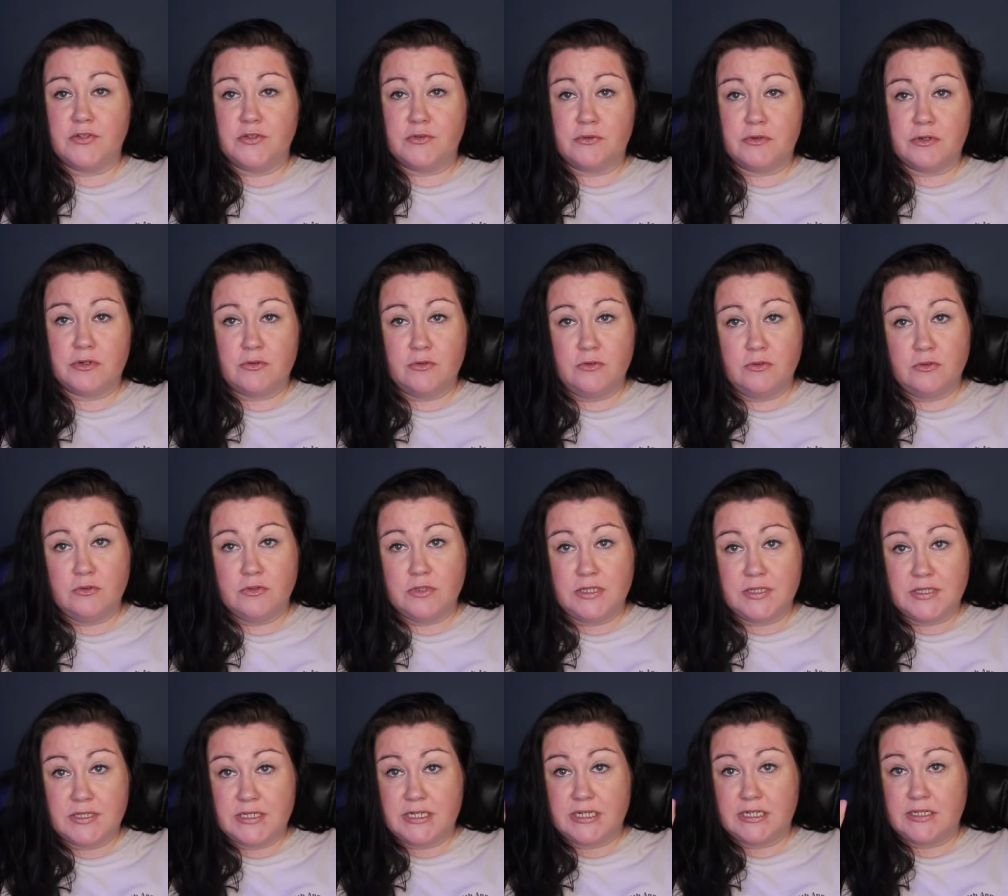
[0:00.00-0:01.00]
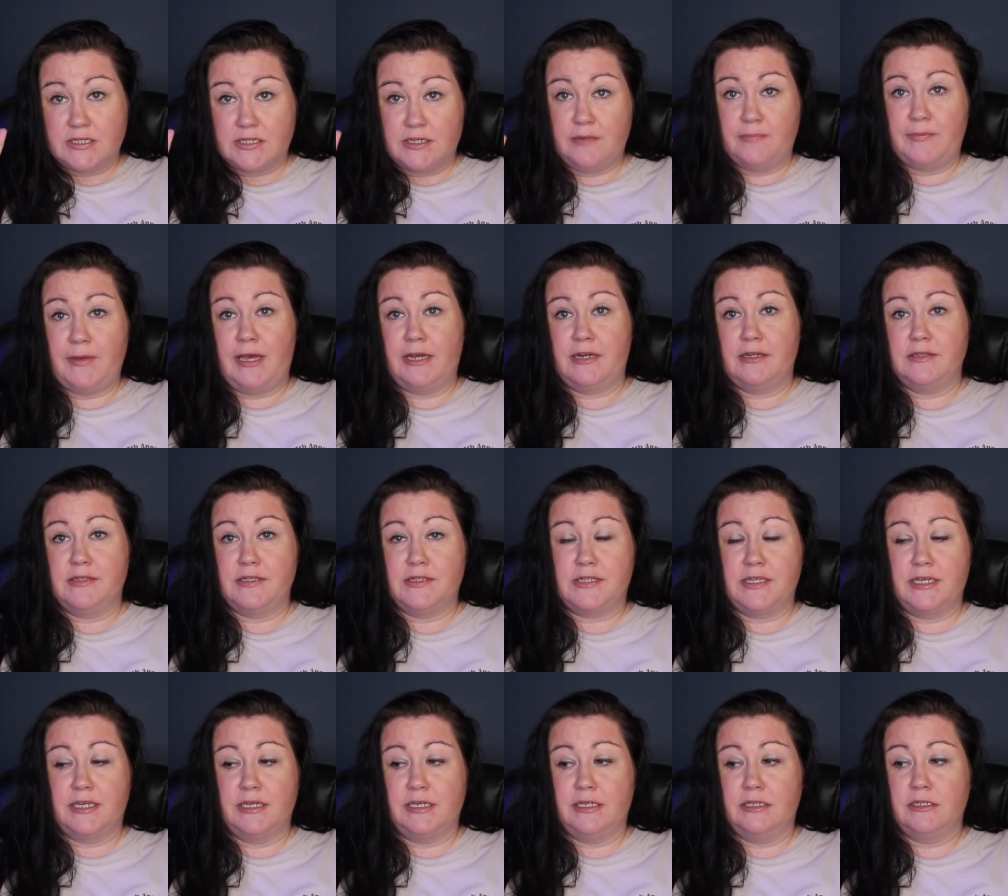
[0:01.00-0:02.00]
snorkel that sticks up out of the
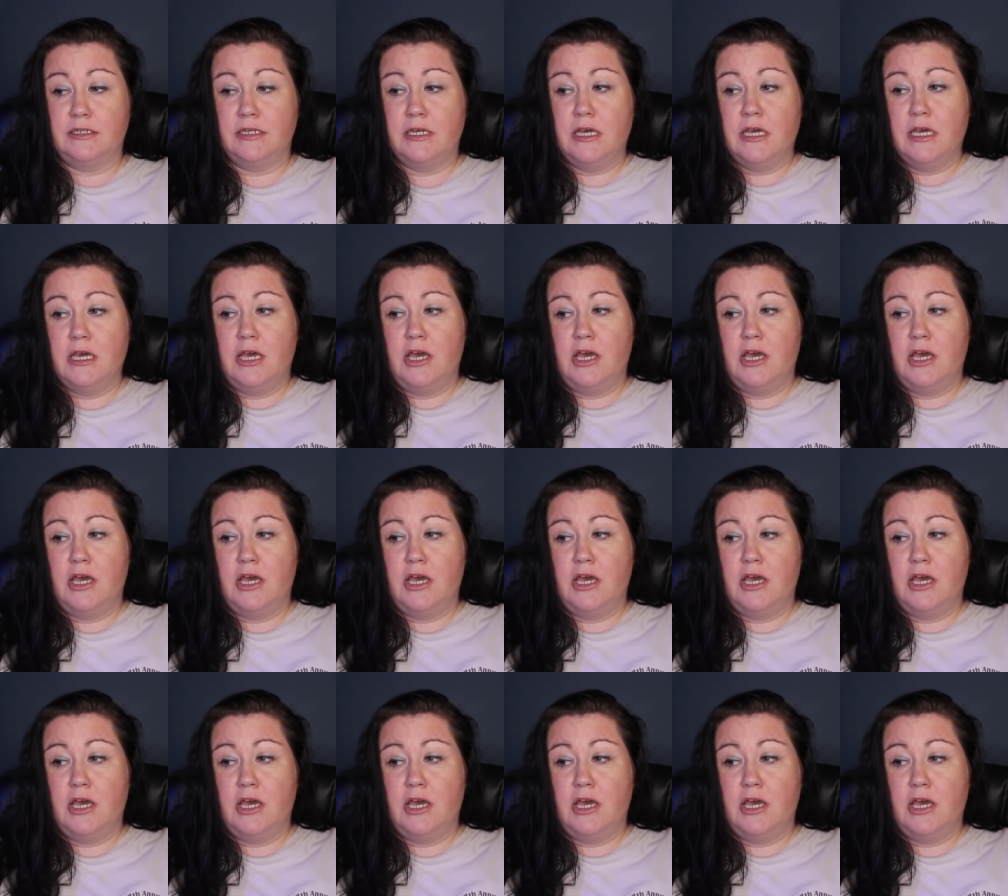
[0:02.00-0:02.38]
sand,